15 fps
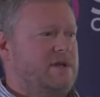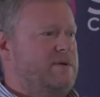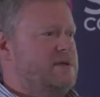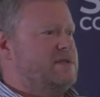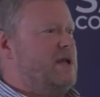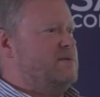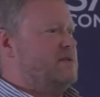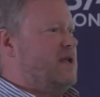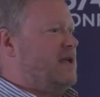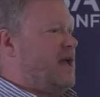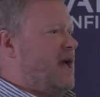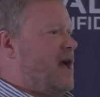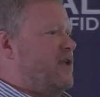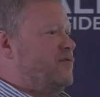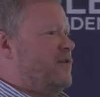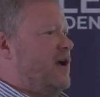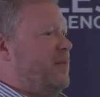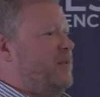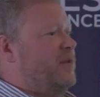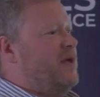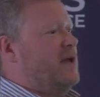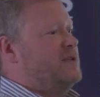I know it sounds like a hairdryer,
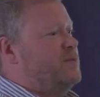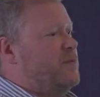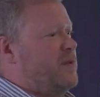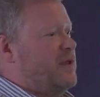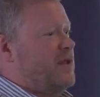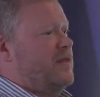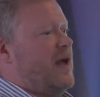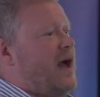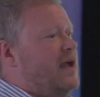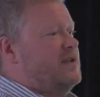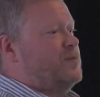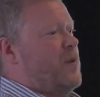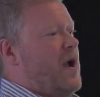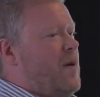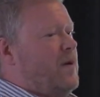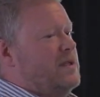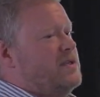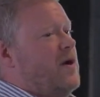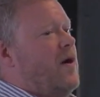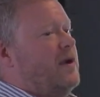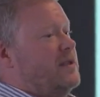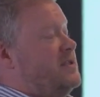but that is where we're
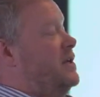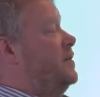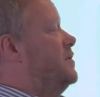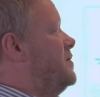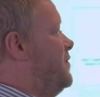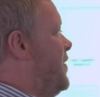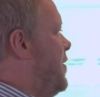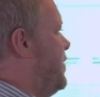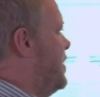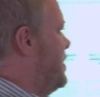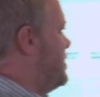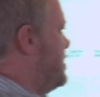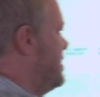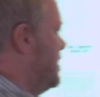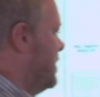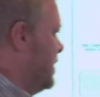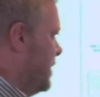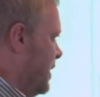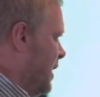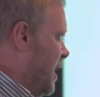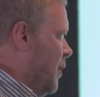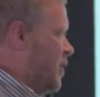targeting to
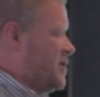focus.